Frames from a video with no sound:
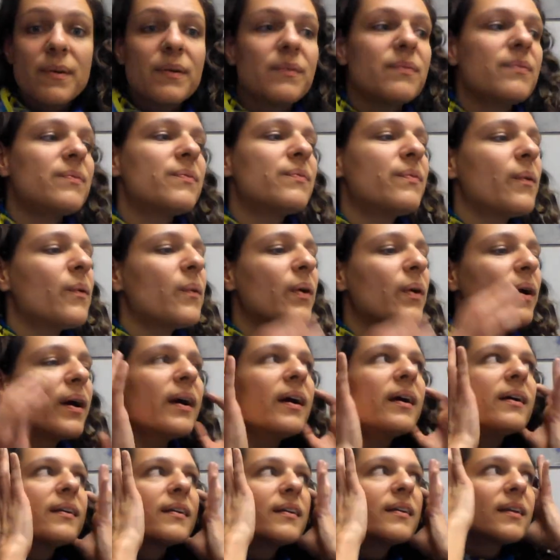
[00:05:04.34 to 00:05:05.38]

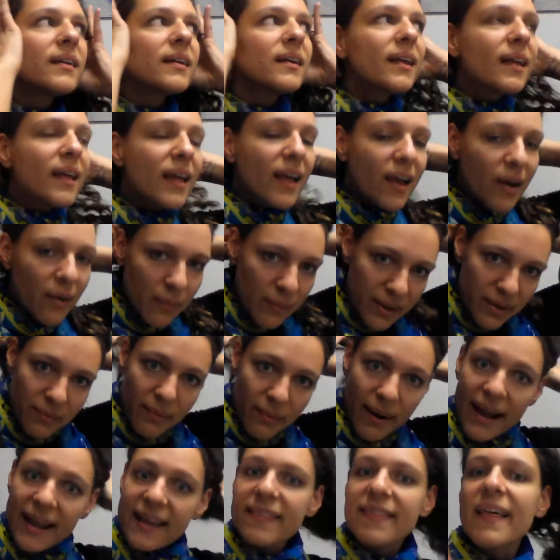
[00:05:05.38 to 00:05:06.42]
before we
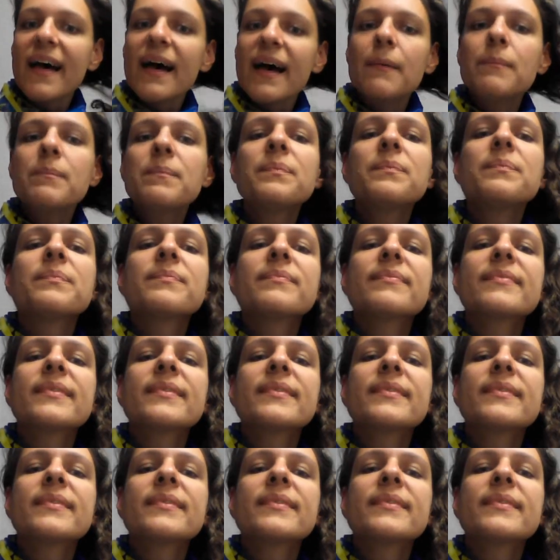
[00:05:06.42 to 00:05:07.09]
write them,